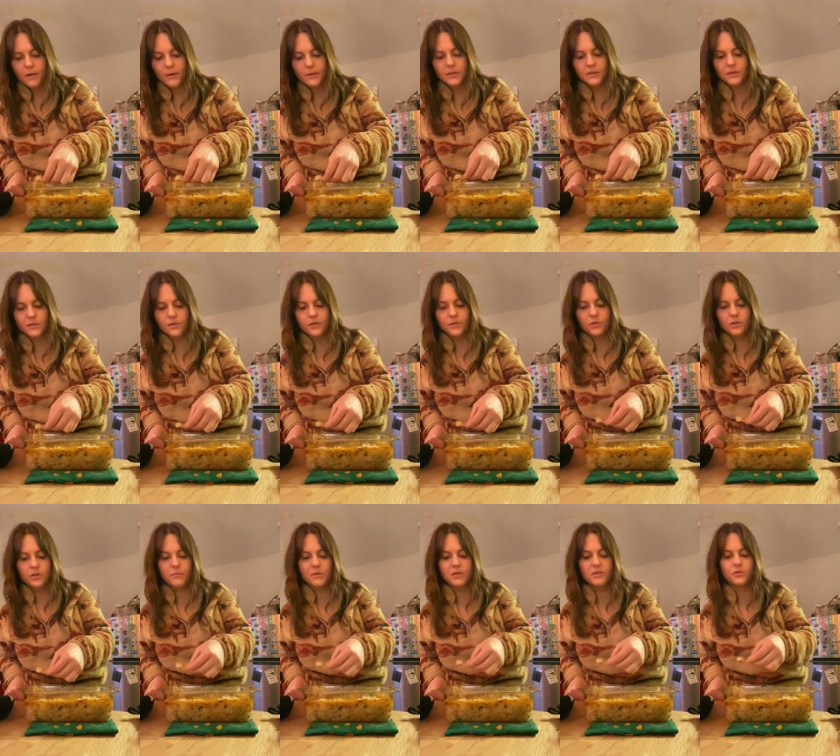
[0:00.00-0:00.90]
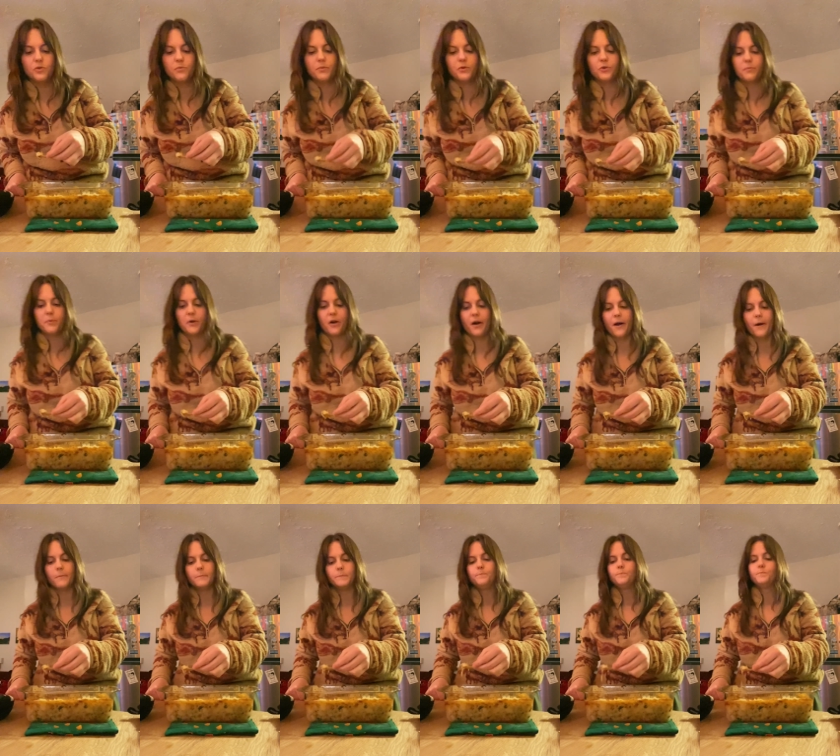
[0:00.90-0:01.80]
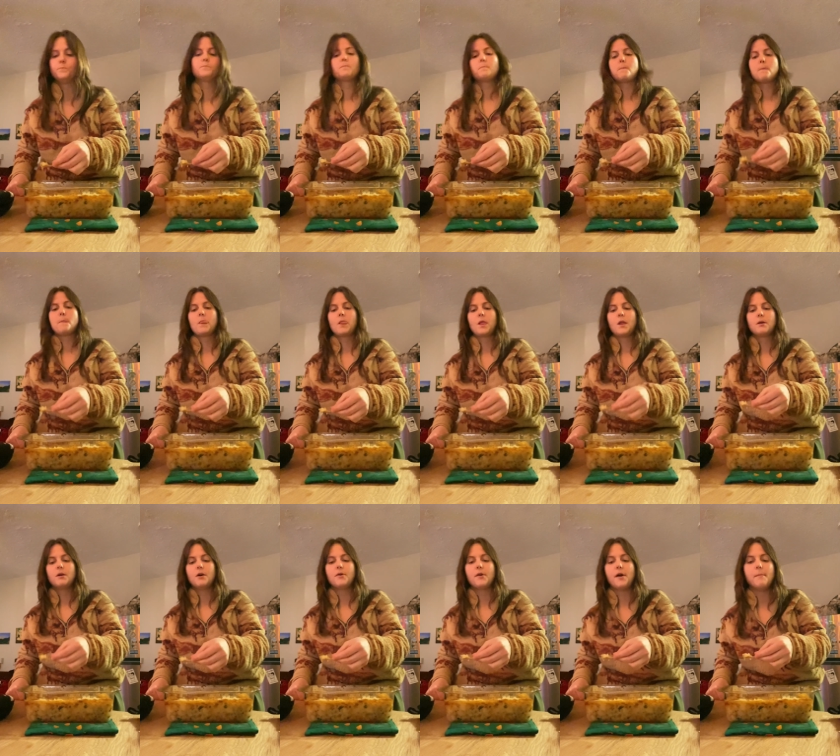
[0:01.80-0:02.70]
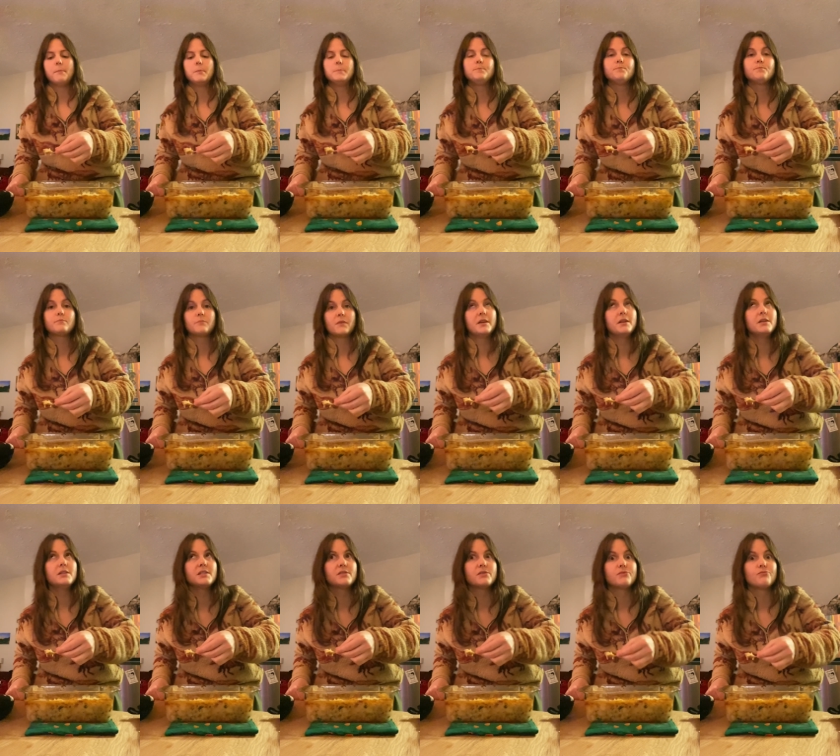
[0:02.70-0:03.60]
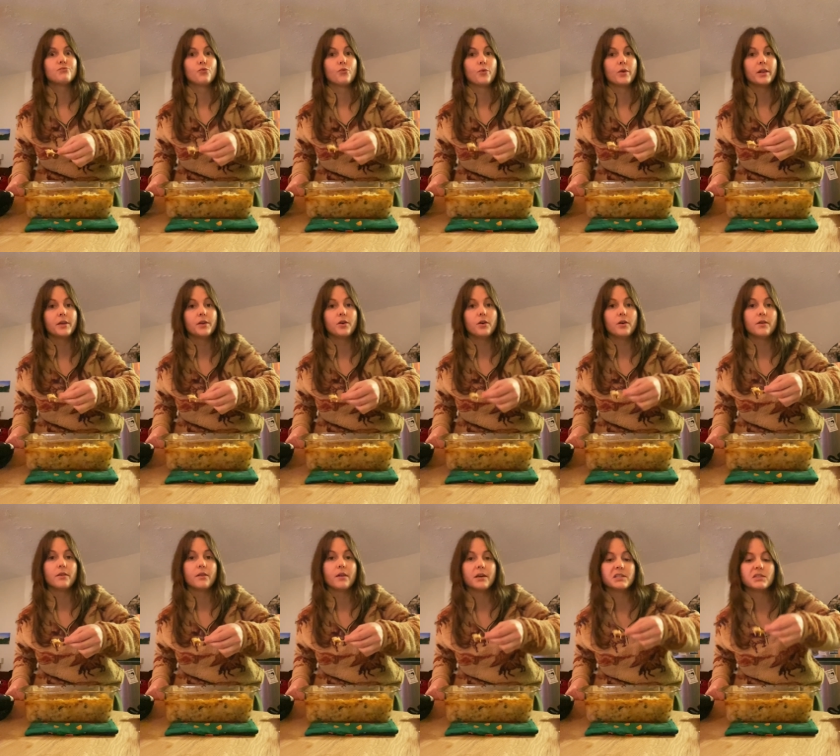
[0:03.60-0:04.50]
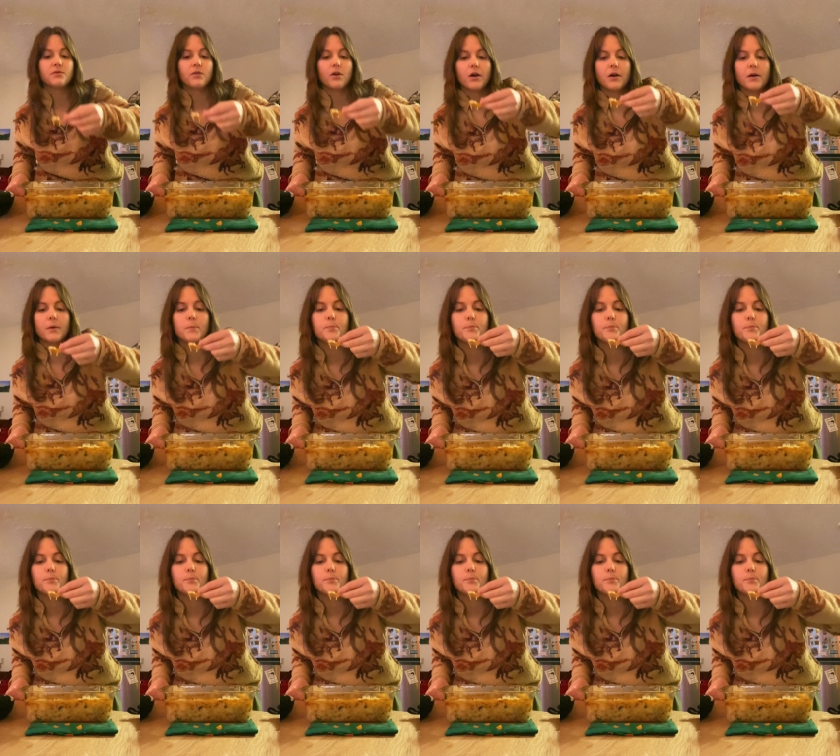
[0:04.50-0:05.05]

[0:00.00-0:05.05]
This is also gonna be super duper hot. Okay. It is really good thus far.